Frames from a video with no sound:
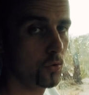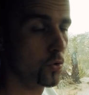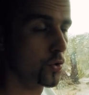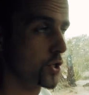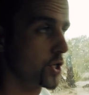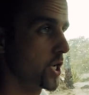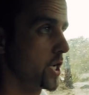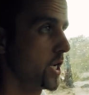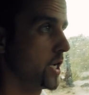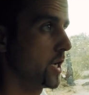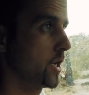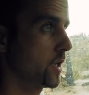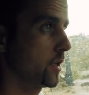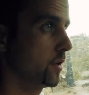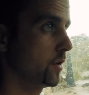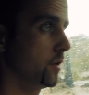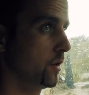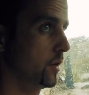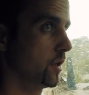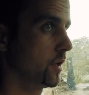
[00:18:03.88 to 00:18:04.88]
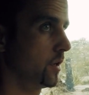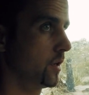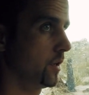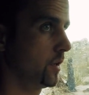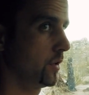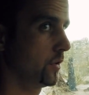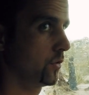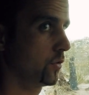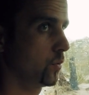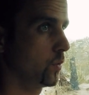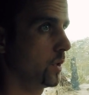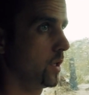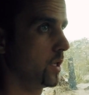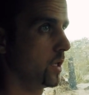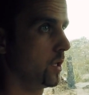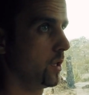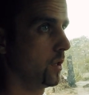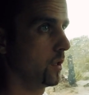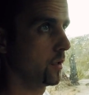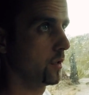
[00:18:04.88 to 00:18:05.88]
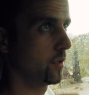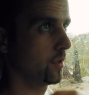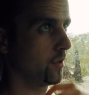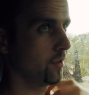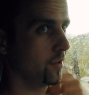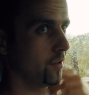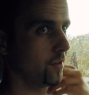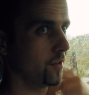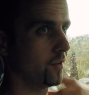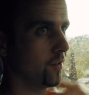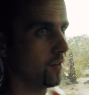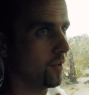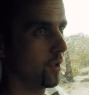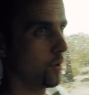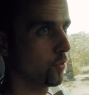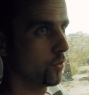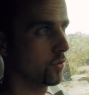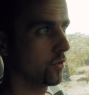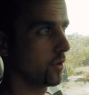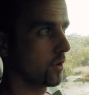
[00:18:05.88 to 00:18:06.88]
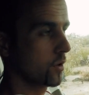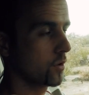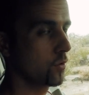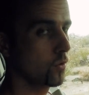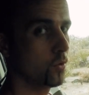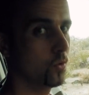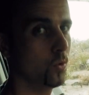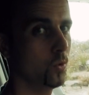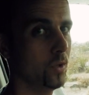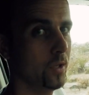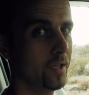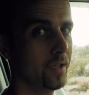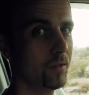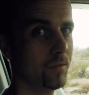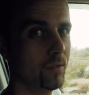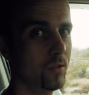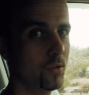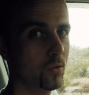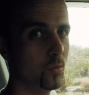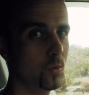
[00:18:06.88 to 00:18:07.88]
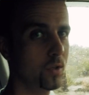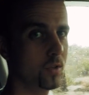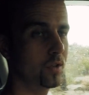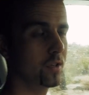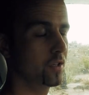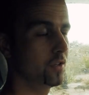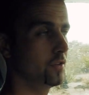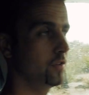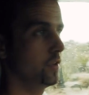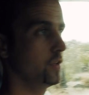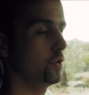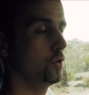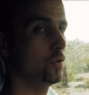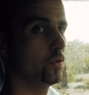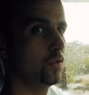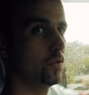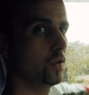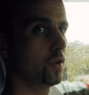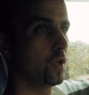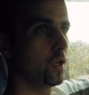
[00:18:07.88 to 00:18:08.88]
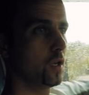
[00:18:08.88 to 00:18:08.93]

to shake as well, and I was like, holy, if this wind continues,